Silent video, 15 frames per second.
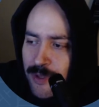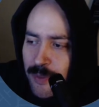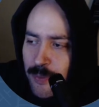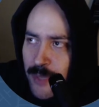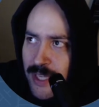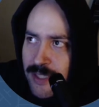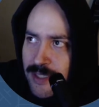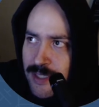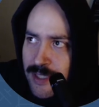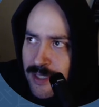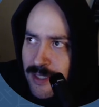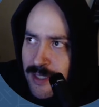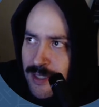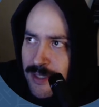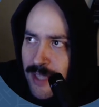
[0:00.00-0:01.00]

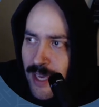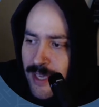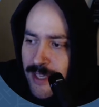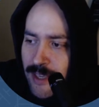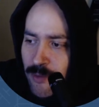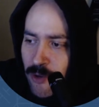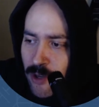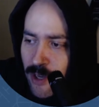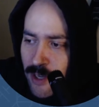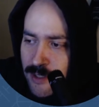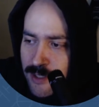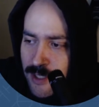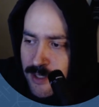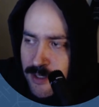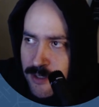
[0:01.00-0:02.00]
pasting that YAML
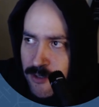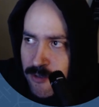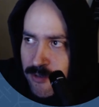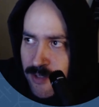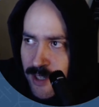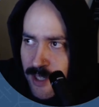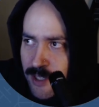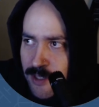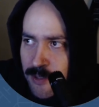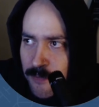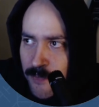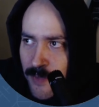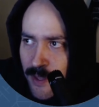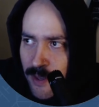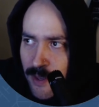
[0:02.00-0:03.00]
content into a file,
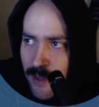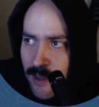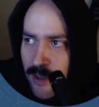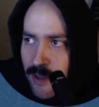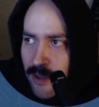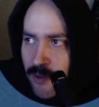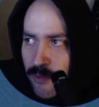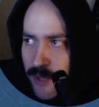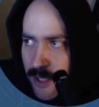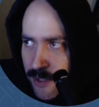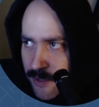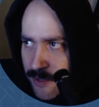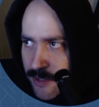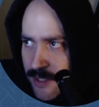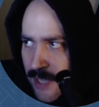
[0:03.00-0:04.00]
we can
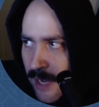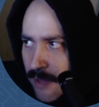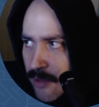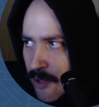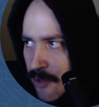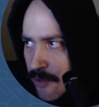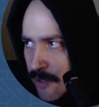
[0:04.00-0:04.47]
just download